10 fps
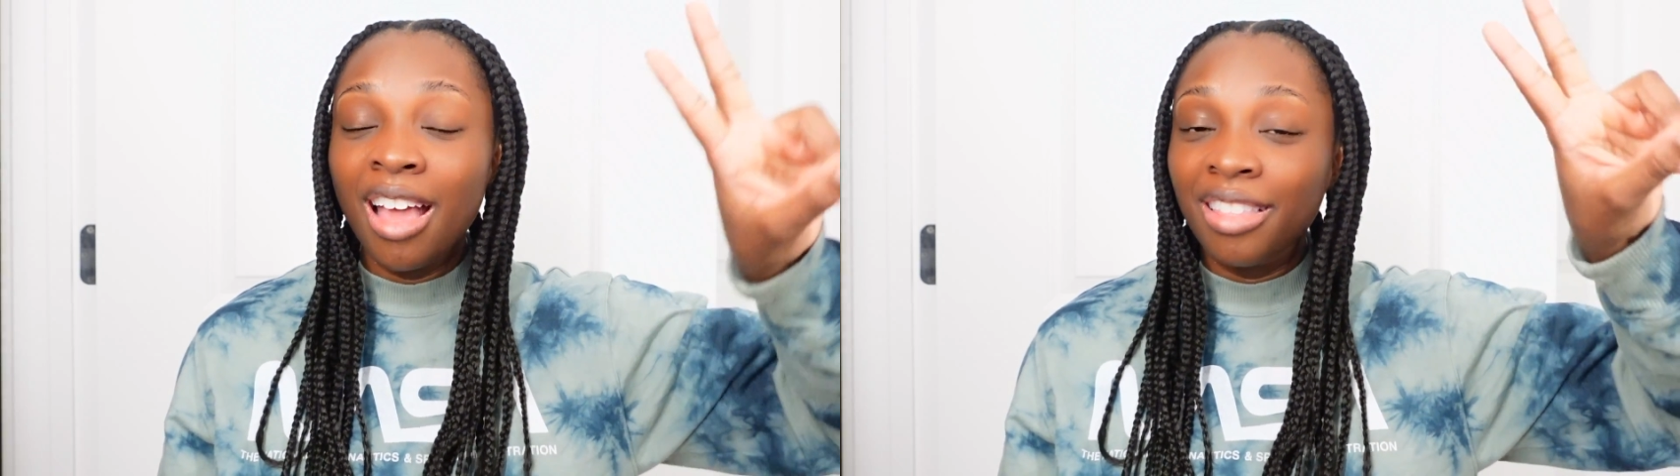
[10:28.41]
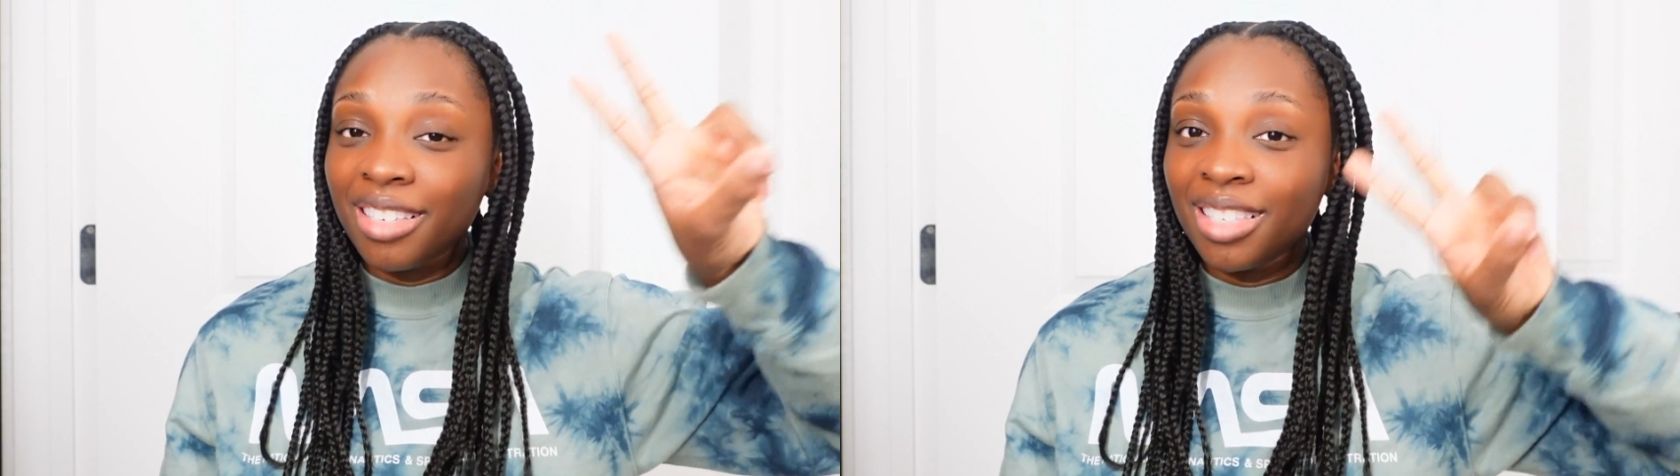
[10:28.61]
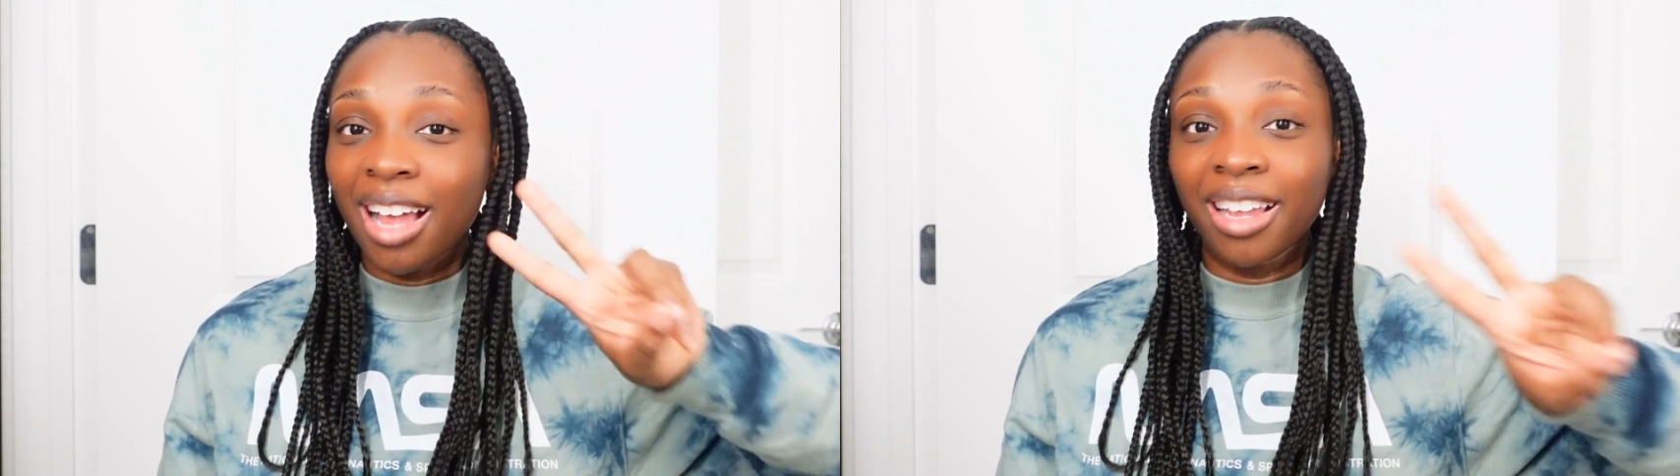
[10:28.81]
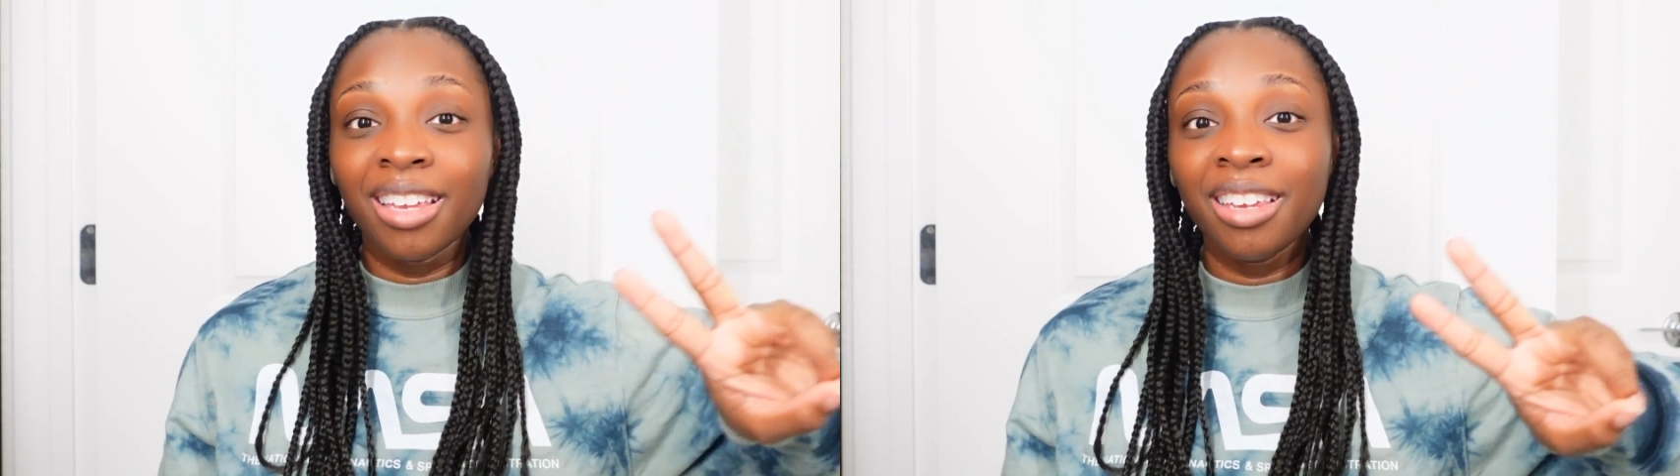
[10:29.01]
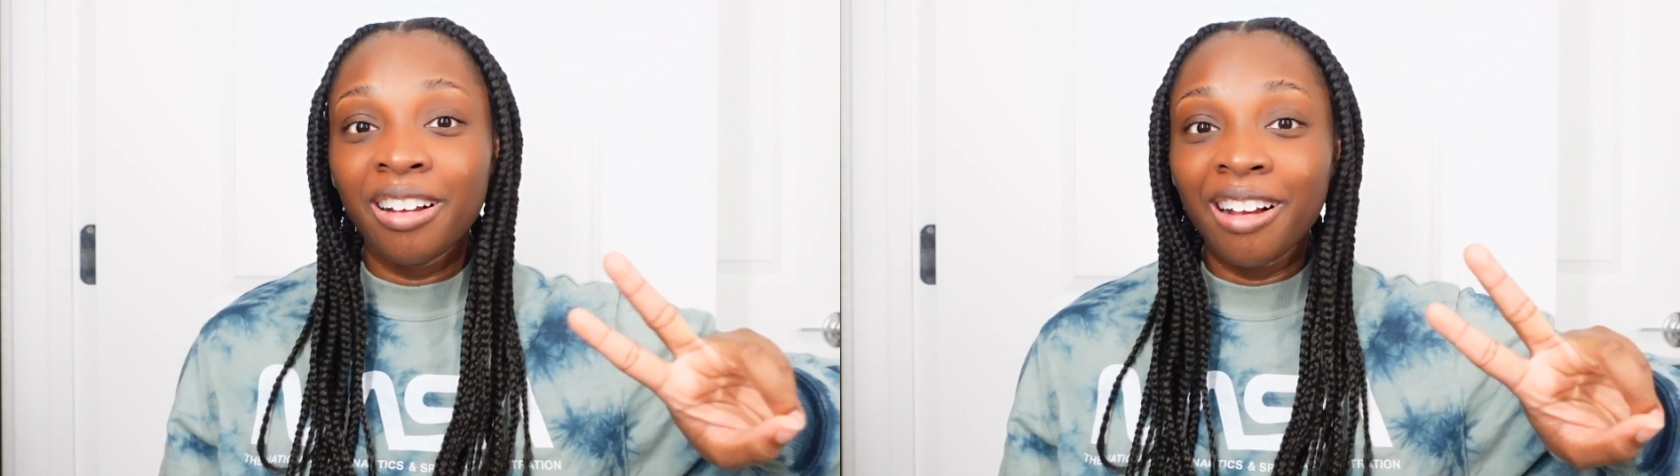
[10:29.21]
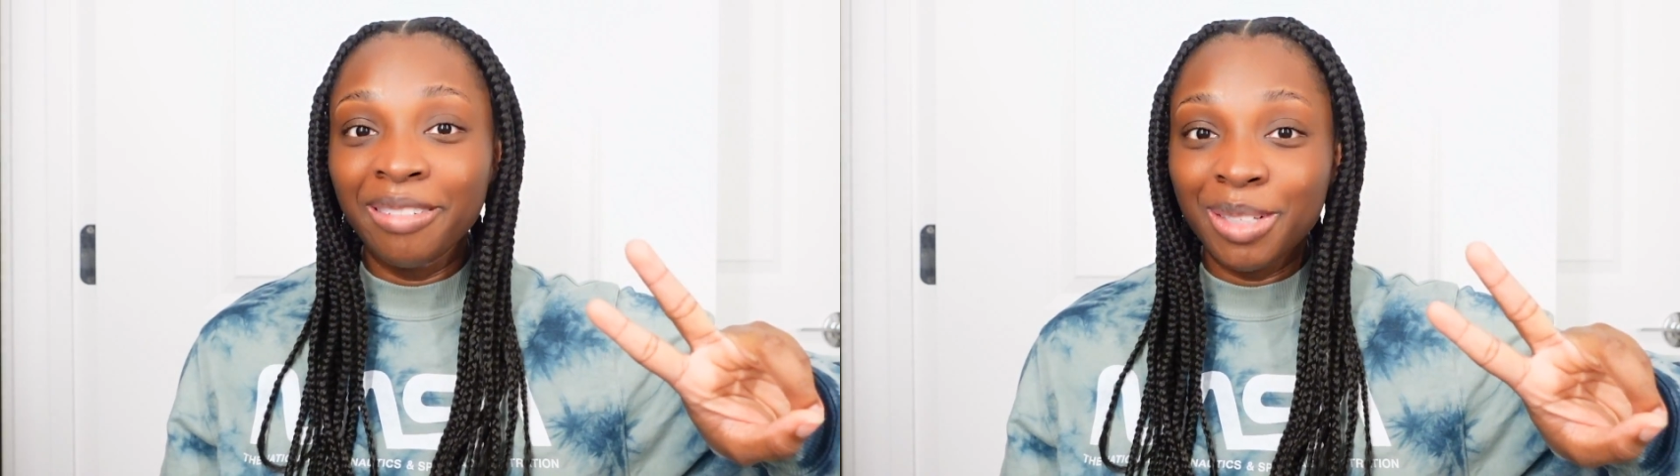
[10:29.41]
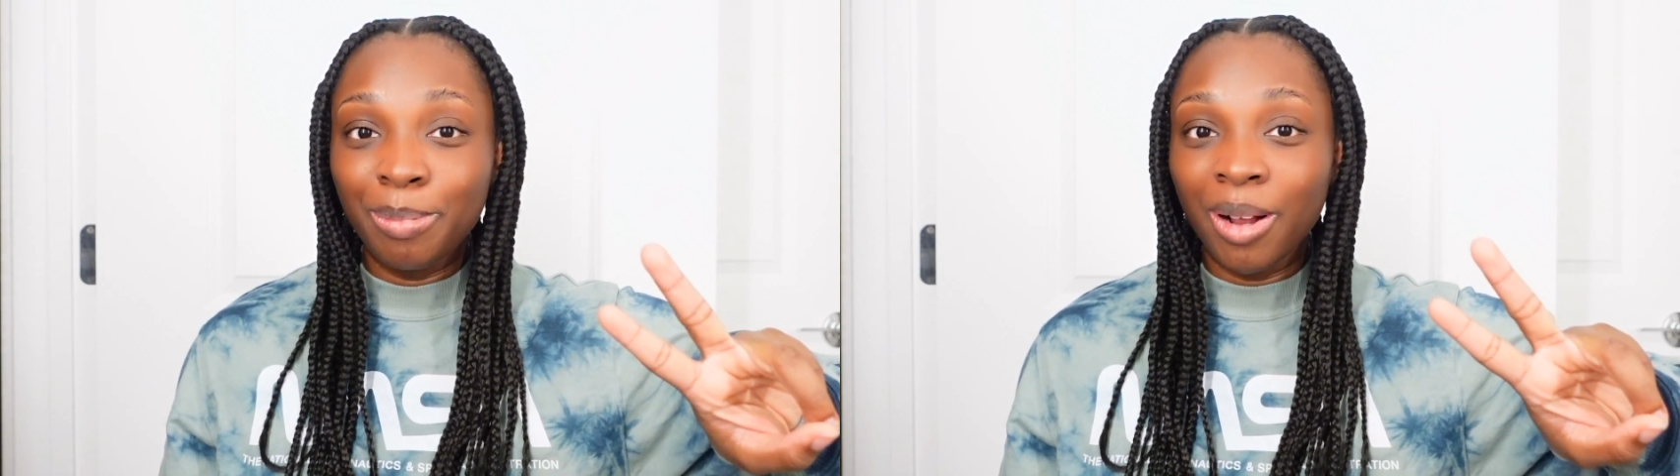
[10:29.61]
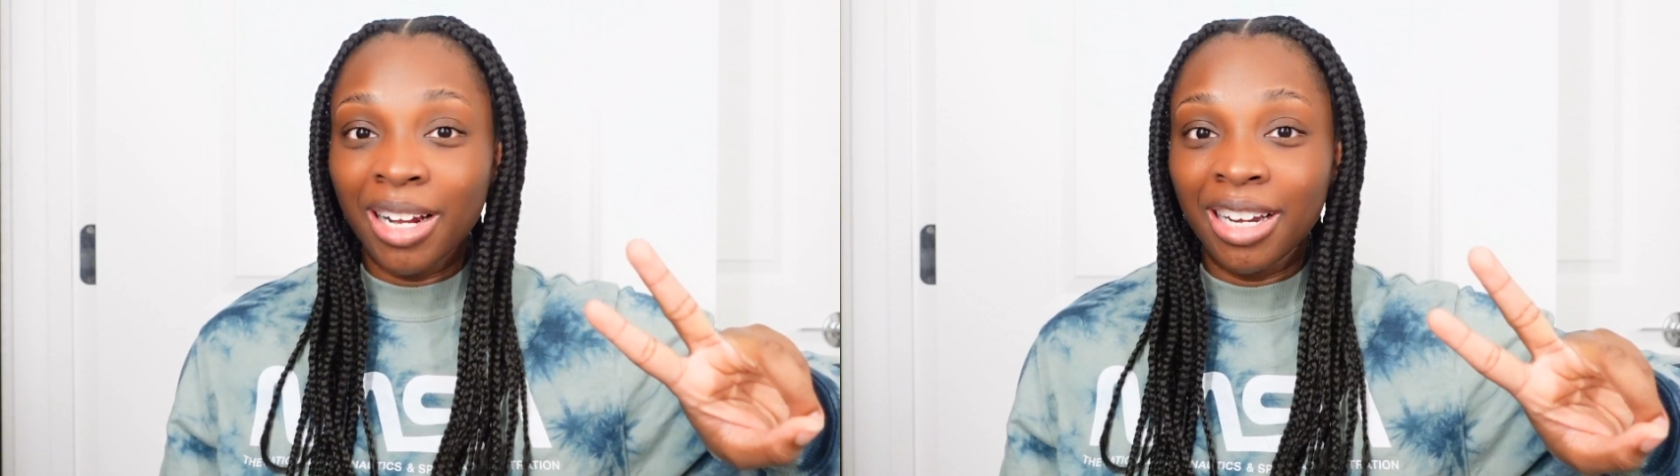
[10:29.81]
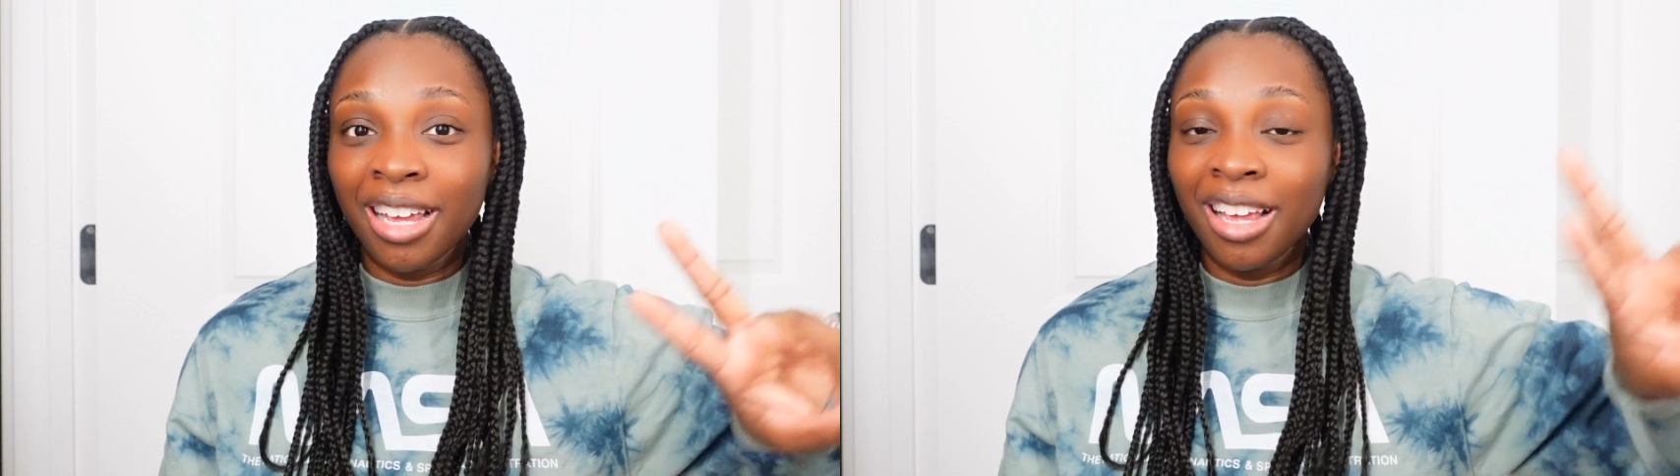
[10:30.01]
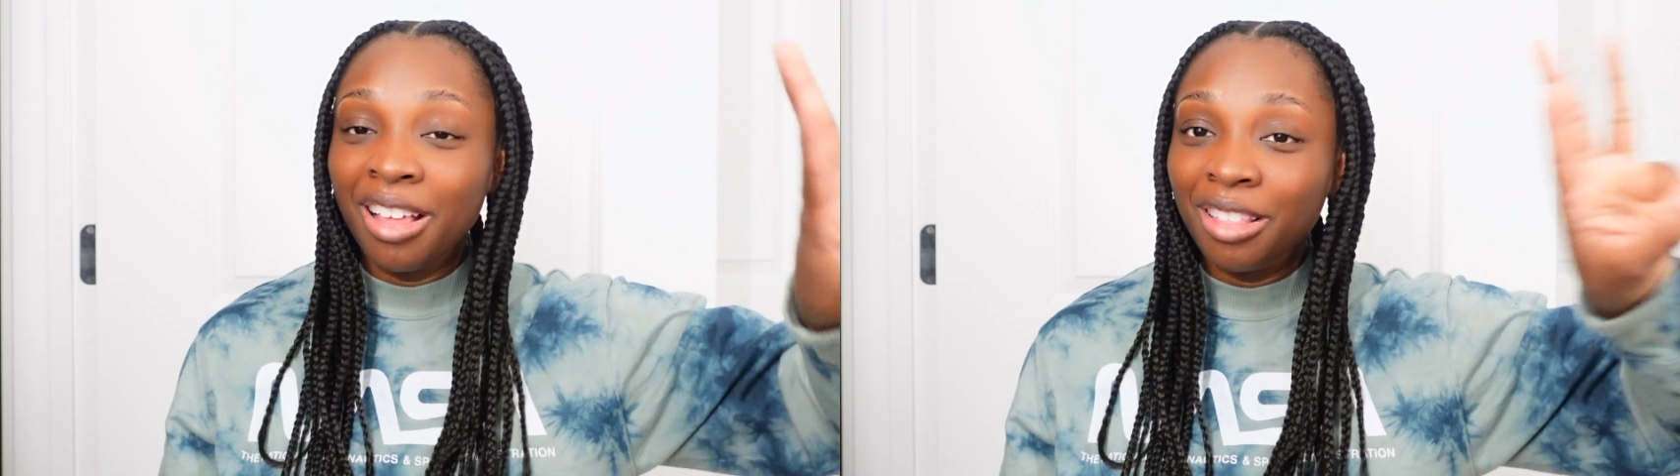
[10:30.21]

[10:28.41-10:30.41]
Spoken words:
the second year I was pregnant,